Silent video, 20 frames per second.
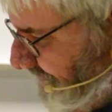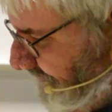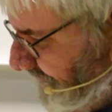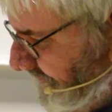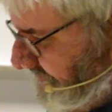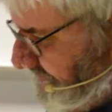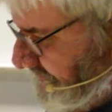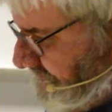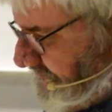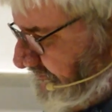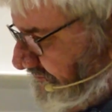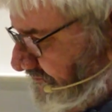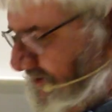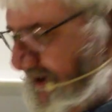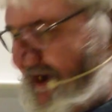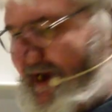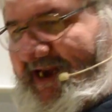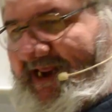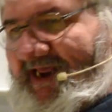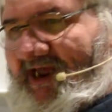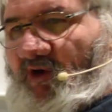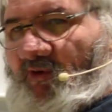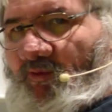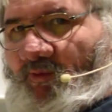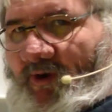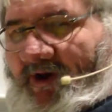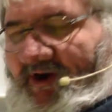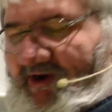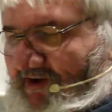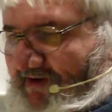we're creating a
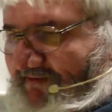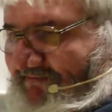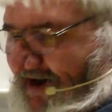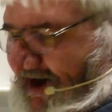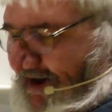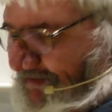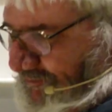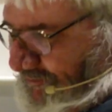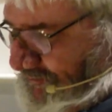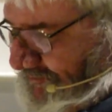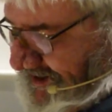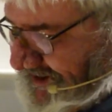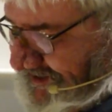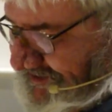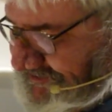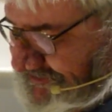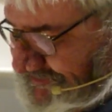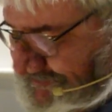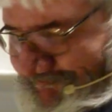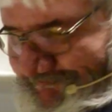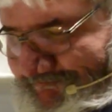window of operation.